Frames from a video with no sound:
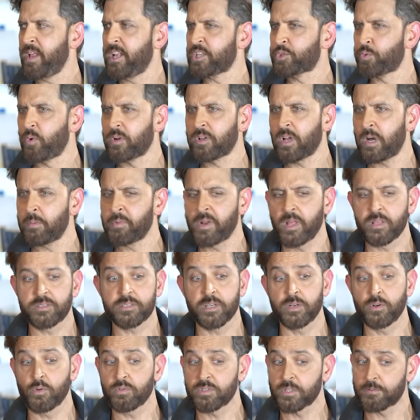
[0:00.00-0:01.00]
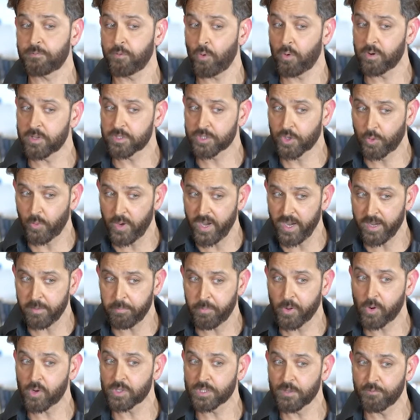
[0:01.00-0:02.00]
else will come in and say, no, this floor is great
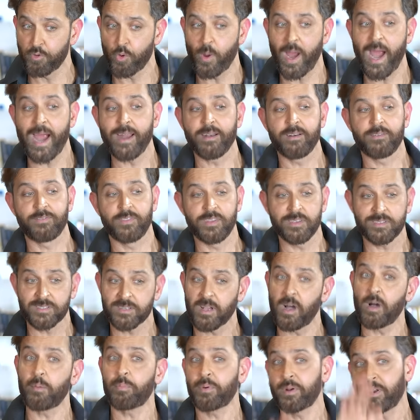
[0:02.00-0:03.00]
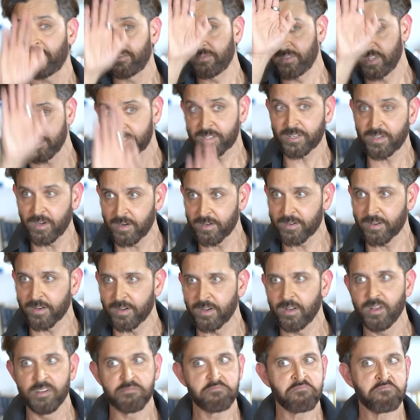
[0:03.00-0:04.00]
because if you add this carpet and this
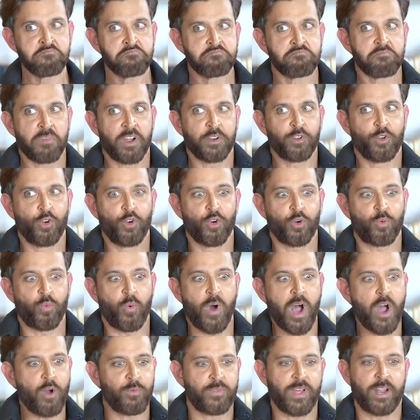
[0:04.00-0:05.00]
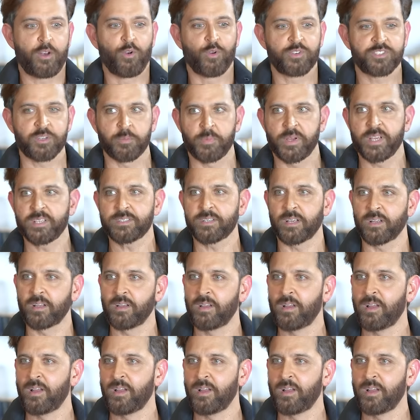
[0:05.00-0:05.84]
curtain, and you look, wow, that looks amazing.